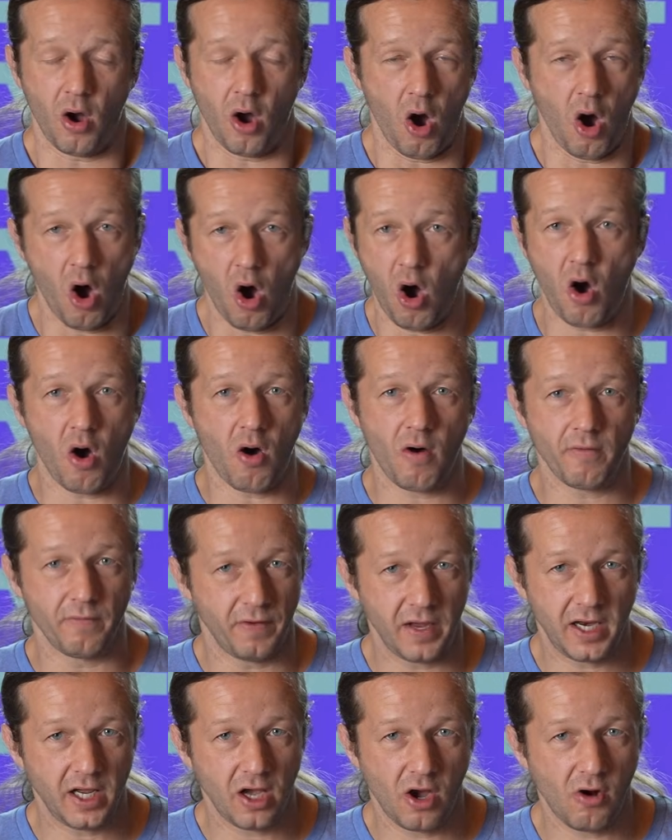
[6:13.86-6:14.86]
all
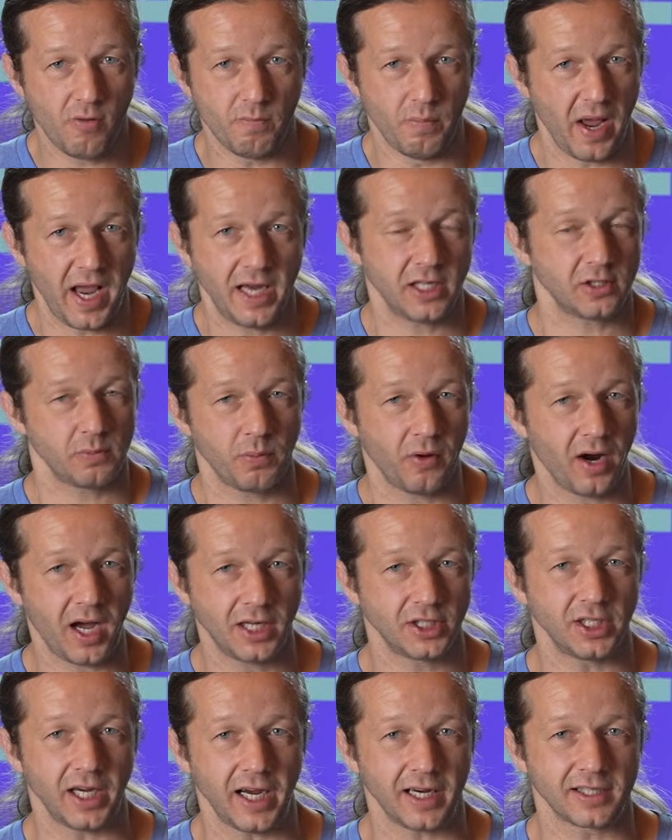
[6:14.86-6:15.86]
video-based
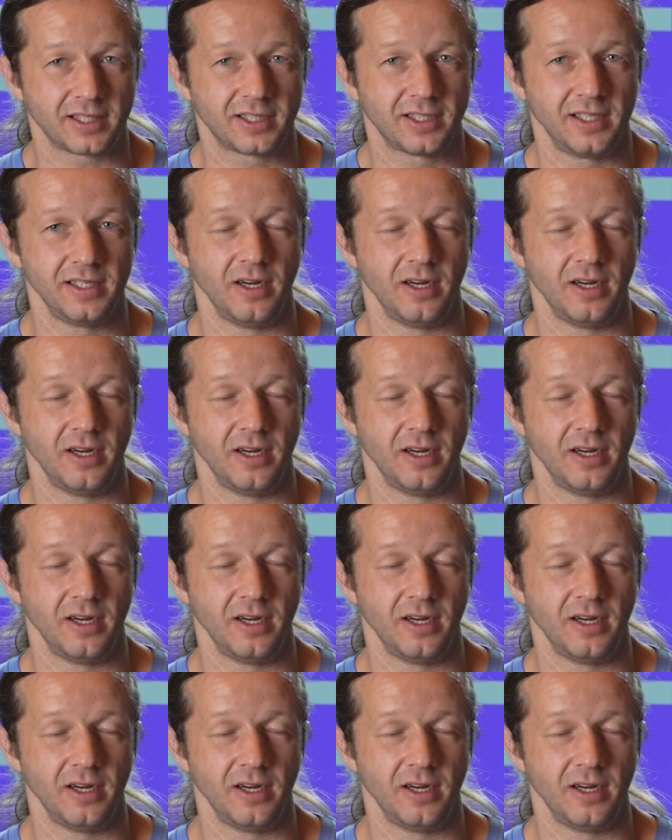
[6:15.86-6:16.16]
projects.